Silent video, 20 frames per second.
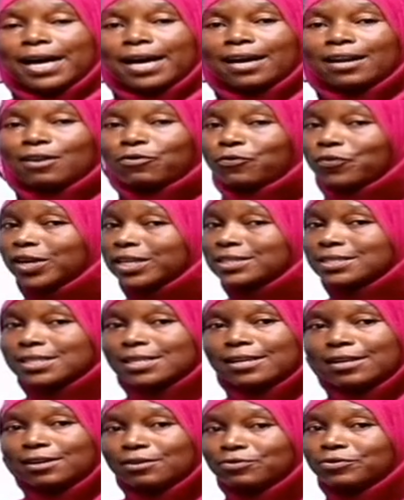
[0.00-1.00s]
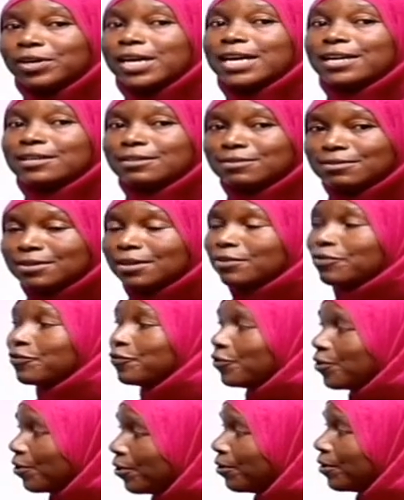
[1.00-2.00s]
Elephants live in the
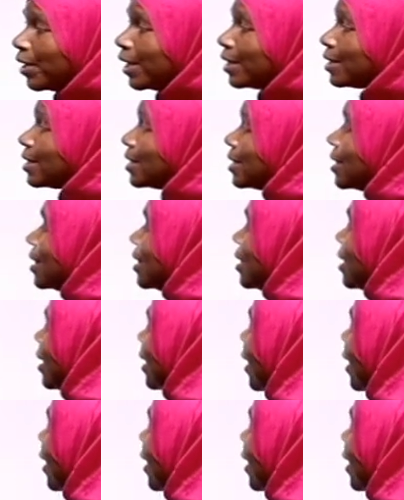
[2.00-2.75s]
forest.